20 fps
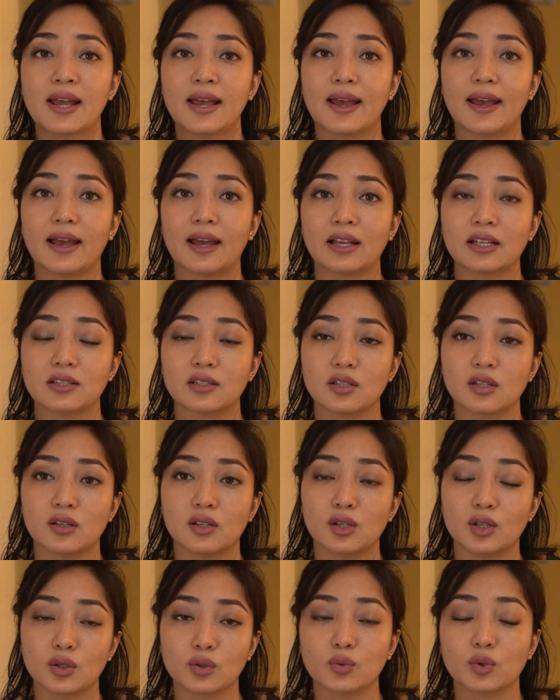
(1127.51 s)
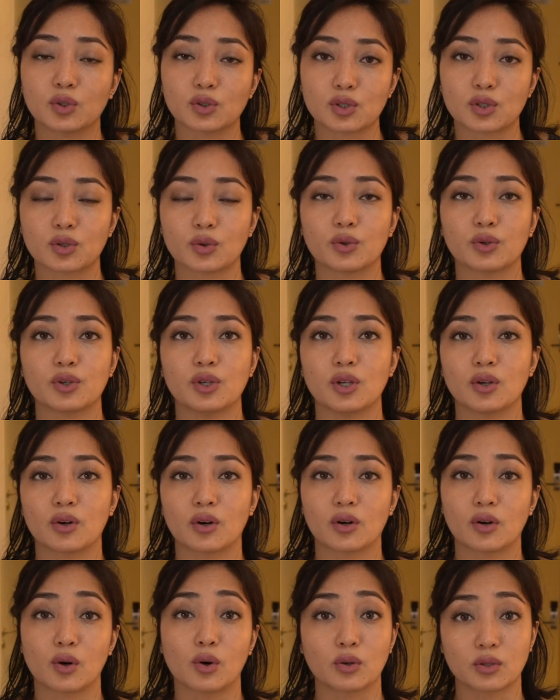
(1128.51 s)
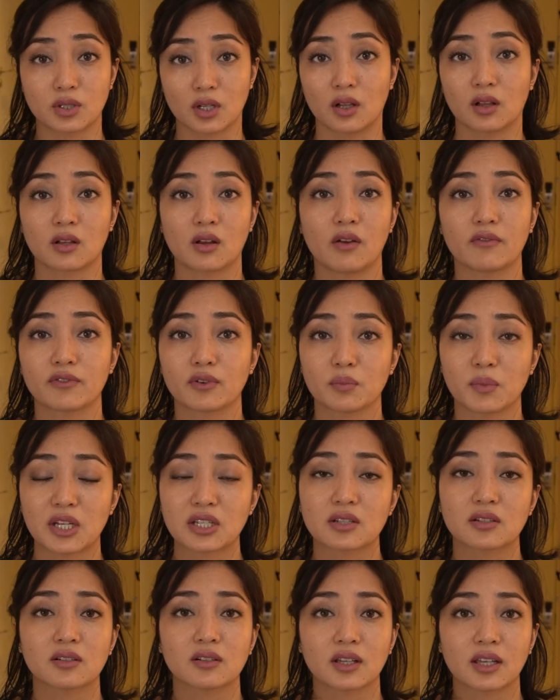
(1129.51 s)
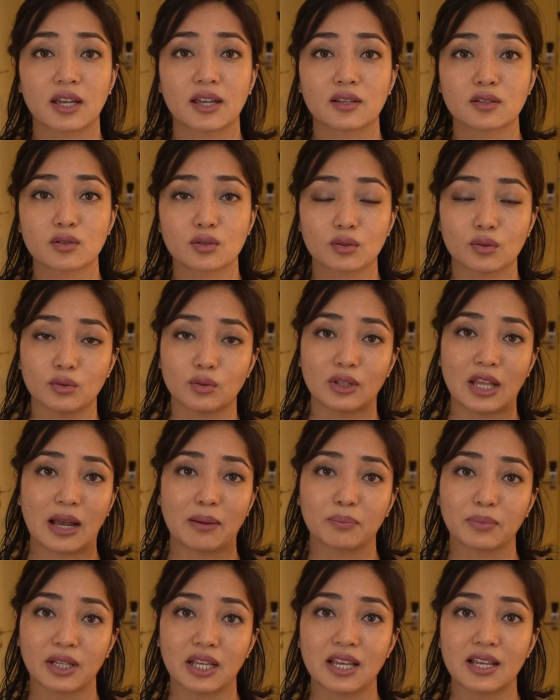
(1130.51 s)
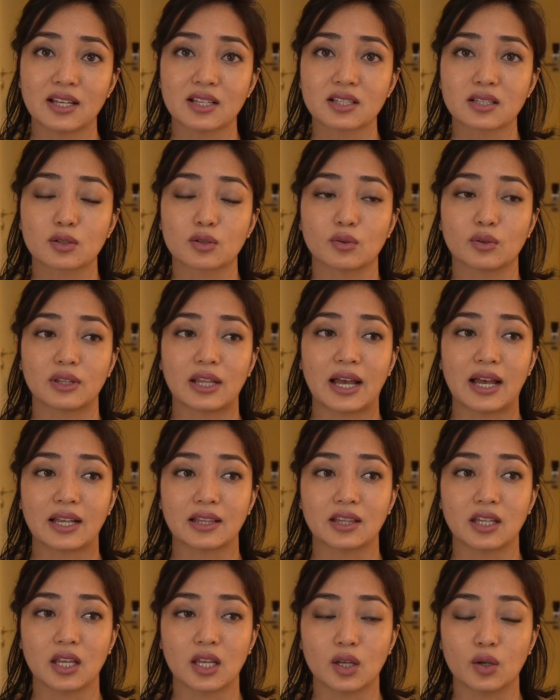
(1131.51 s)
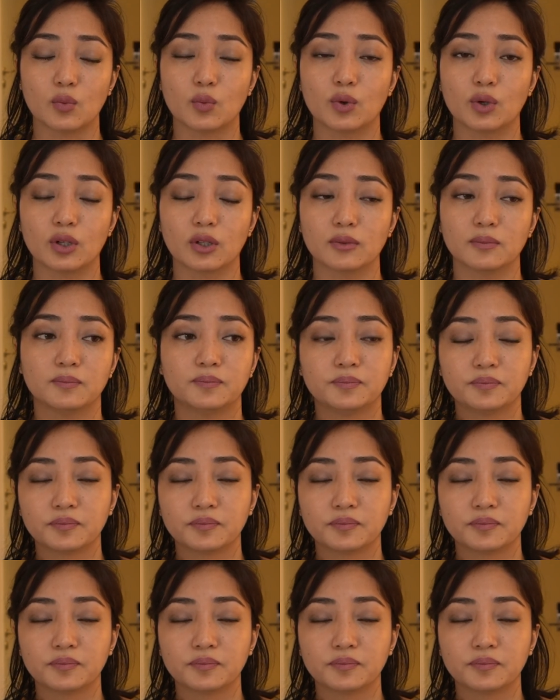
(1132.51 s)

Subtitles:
and you will show your hotel confirmation again to that place, so that they will